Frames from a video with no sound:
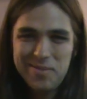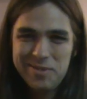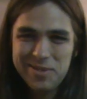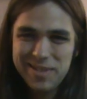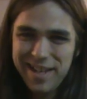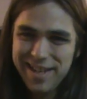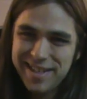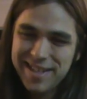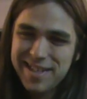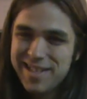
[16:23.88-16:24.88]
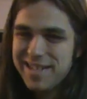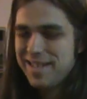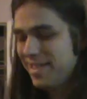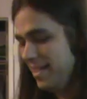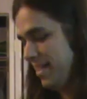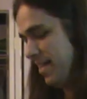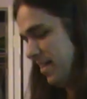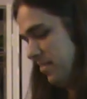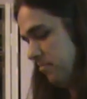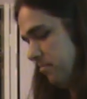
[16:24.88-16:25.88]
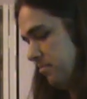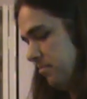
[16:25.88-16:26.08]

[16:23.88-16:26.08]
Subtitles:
which was like a